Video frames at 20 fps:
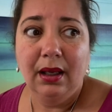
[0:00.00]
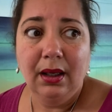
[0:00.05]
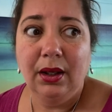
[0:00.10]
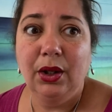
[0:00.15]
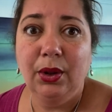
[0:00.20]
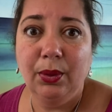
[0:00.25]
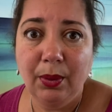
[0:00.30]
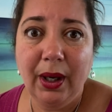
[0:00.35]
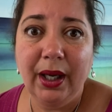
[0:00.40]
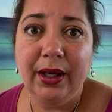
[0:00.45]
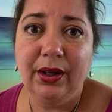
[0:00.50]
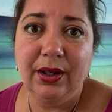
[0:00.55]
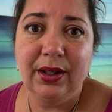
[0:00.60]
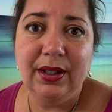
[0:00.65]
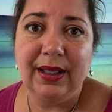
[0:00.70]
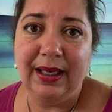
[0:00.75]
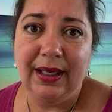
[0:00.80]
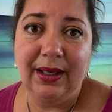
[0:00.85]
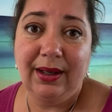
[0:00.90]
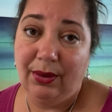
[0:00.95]
You want her
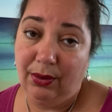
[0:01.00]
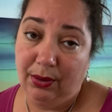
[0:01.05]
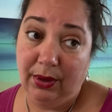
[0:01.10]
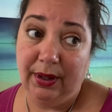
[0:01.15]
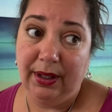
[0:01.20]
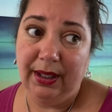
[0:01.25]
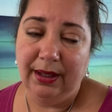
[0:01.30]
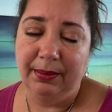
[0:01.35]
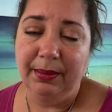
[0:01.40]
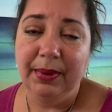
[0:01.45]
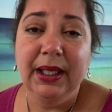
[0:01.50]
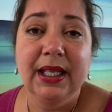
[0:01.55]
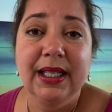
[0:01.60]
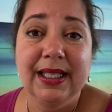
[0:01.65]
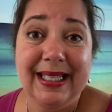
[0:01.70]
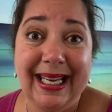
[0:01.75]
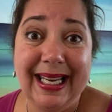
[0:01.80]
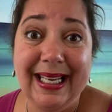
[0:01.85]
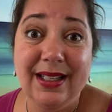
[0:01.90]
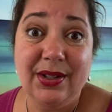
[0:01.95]
to or him
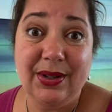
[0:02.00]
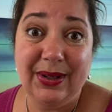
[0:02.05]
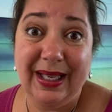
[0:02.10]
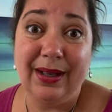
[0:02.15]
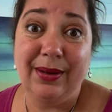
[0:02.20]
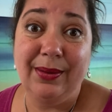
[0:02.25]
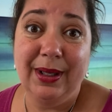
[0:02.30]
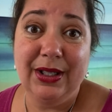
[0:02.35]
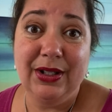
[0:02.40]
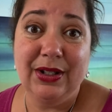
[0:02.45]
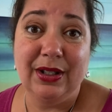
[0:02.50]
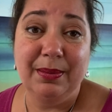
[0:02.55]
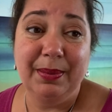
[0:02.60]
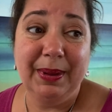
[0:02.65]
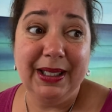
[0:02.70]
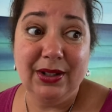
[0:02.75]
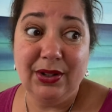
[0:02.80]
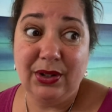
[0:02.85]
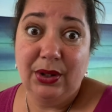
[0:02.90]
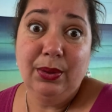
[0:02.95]
to answer that question
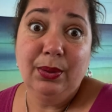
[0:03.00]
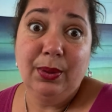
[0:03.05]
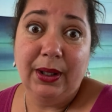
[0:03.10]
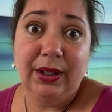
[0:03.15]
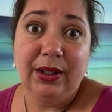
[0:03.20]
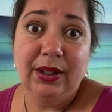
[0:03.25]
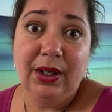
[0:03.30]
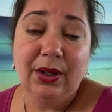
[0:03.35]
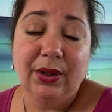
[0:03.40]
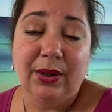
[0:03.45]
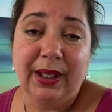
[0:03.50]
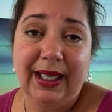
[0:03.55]
because you want to know,